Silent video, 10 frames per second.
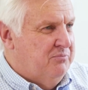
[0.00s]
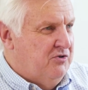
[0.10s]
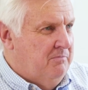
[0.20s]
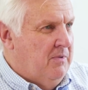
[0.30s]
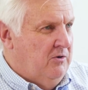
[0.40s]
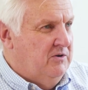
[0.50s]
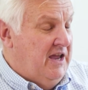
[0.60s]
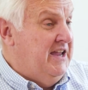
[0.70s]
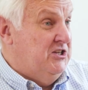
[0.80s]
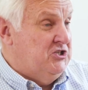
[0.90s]

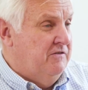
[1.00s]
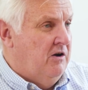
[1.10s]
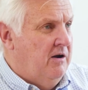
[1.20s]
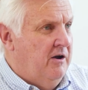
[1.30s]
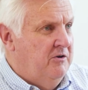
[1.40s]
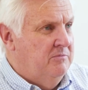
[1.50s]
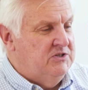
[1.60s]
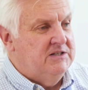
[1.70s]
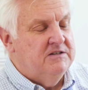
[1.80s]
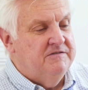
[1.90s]
promote each of our
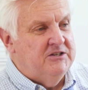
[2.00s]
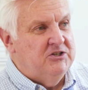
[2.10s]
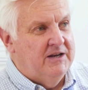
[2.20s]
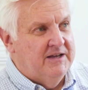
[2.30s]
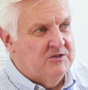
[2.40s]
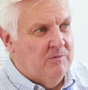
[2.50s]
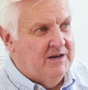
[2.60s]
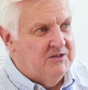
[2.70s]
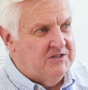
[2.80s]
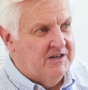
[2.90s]
homes individually as
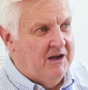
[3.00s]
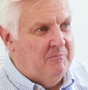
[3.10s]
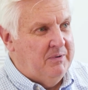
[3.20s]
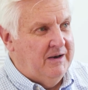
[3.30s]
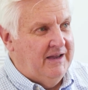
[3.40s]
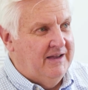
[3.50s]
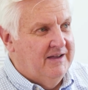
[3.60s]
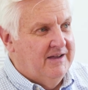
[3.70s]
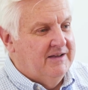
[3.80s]
well as the company.